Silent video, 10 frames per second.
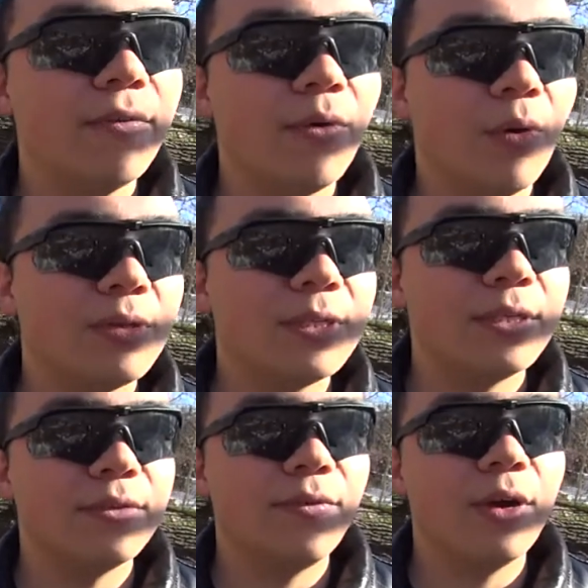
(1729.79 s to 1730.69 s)
of course
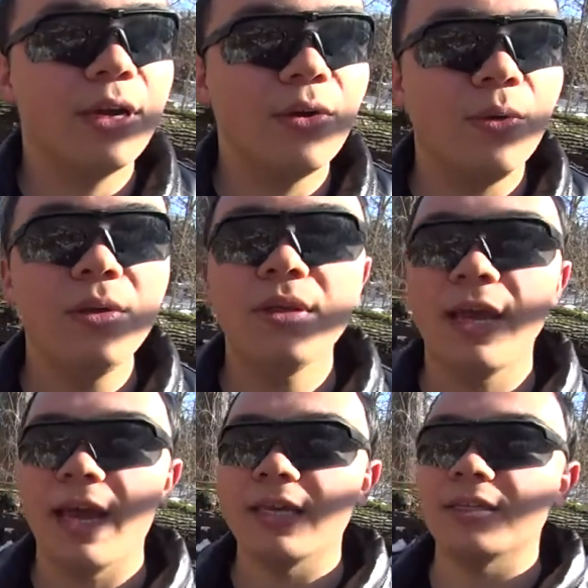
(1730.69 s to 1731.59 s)
is very cool
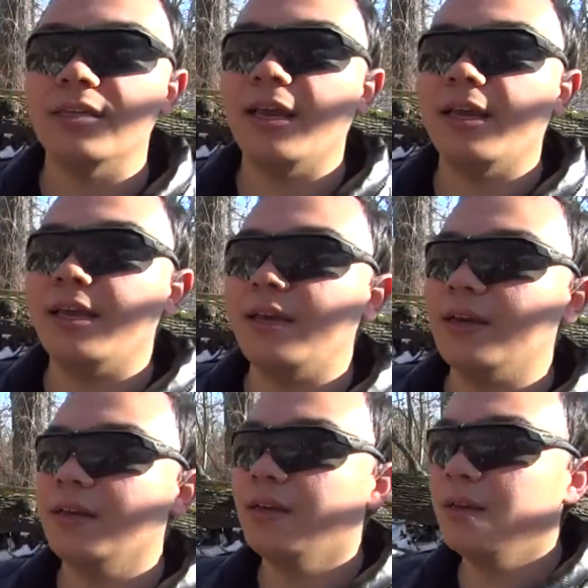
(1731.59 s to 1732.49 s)
as a
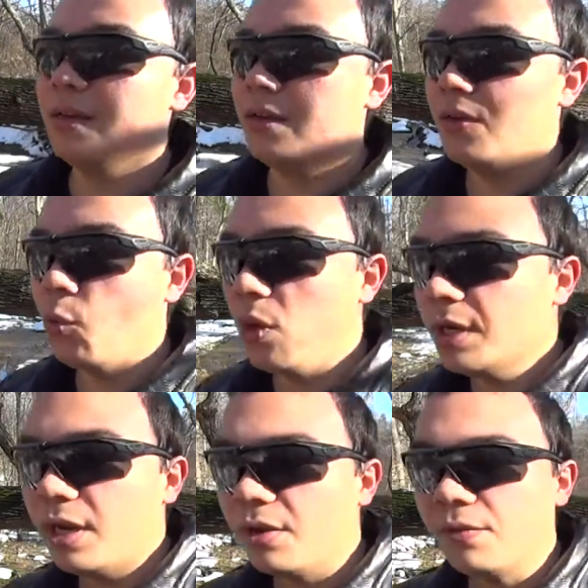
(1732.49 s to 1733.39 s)

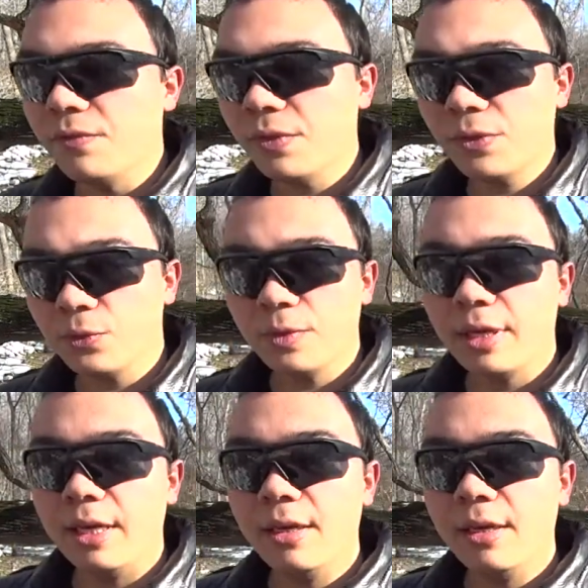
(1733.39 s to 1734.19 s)
1 of 3.